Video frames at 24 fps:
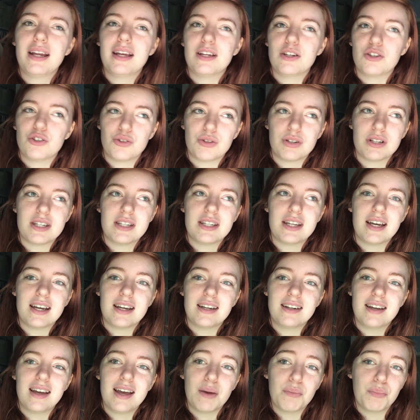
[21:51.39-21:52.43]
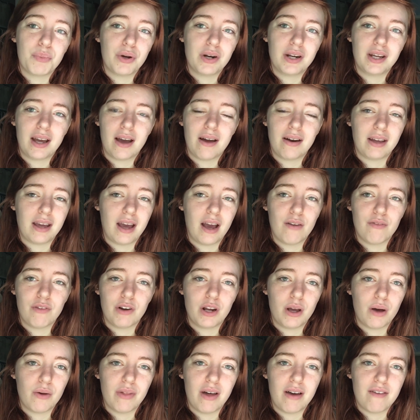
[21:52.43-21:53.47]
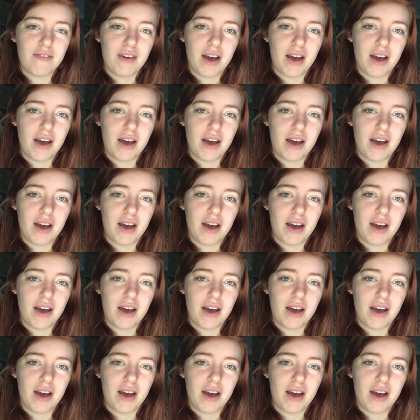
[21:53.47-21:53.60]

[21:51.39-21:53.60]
interested in putting out a care video that